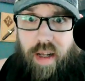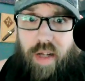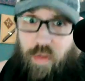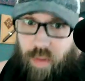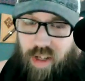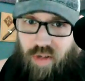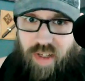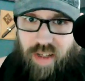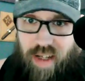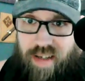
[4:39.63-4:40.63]
And it was because of
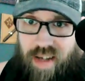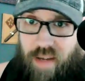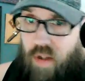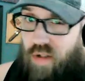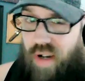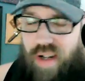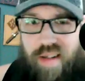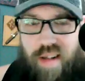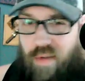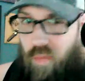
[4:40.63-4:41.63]
his last name. You could try to
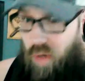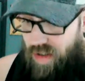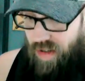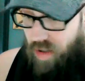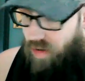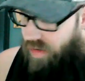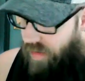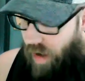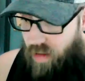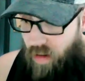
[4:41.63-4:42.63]
say it wasn't. You could,
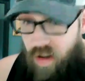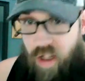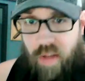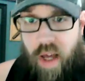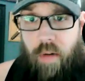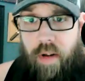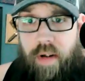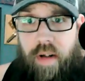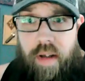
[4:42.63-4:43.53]
I'll argue that one.